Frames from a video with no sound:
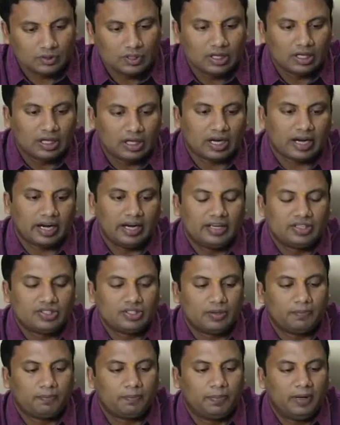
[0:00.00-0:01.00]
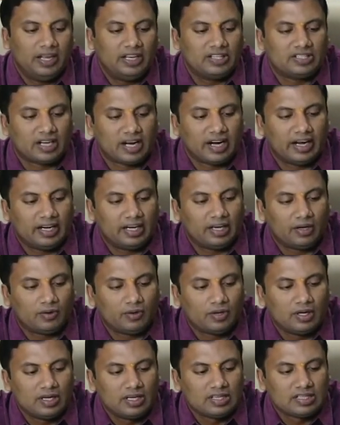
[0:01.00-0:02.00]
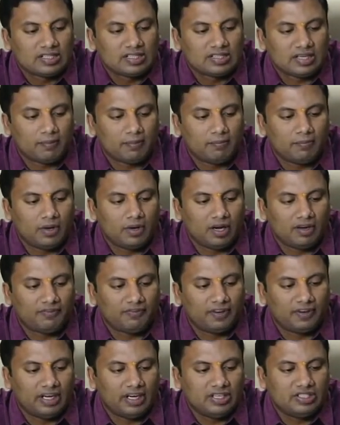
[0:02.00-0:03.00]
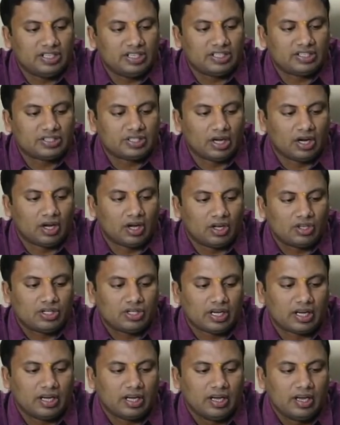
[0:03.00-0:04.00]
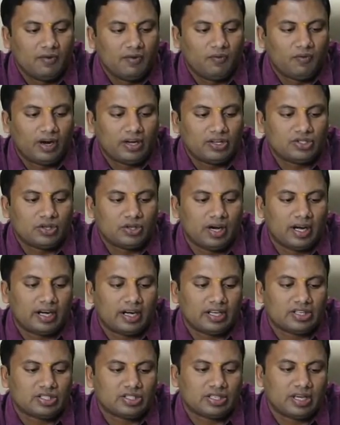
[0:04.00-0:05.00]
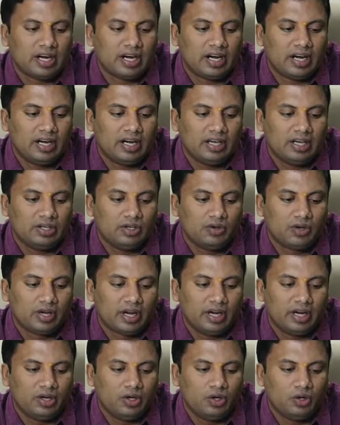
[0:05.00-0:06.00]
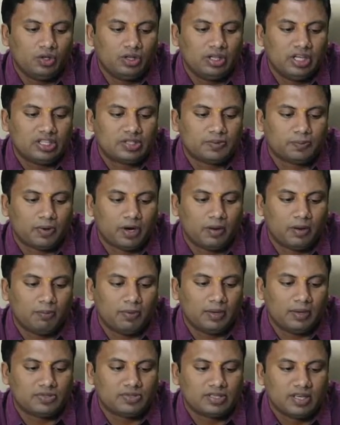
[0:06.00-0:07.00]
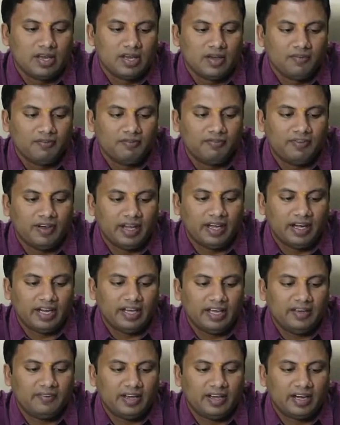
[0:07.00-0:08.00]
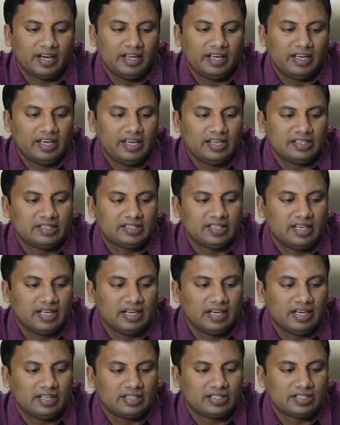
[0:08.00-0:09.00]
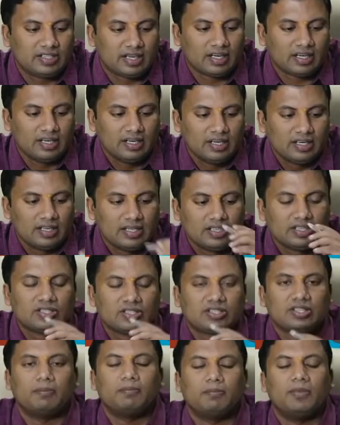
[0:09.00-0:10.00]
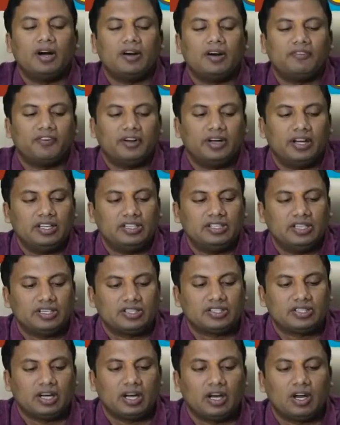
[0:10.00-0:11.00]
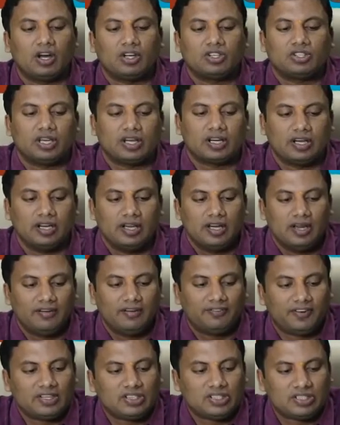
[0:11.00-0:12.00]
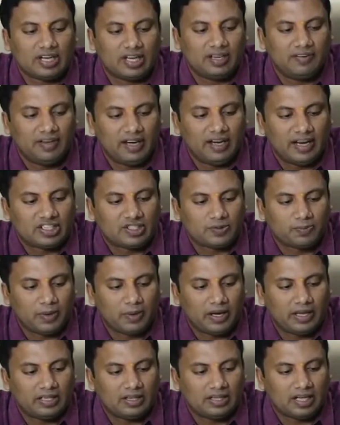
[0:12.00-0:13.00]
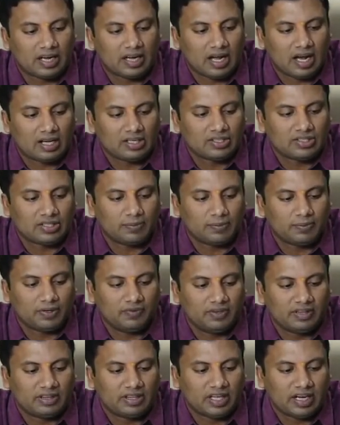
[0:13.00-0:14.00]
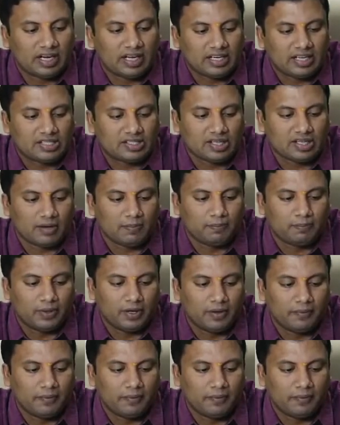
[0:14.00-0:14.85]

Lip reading: Right. Please write down. Sum of digits logic. Once you understand, you can do these problems very, very easily, sir. Sum of digits logic. First, I will explain the concept with an example.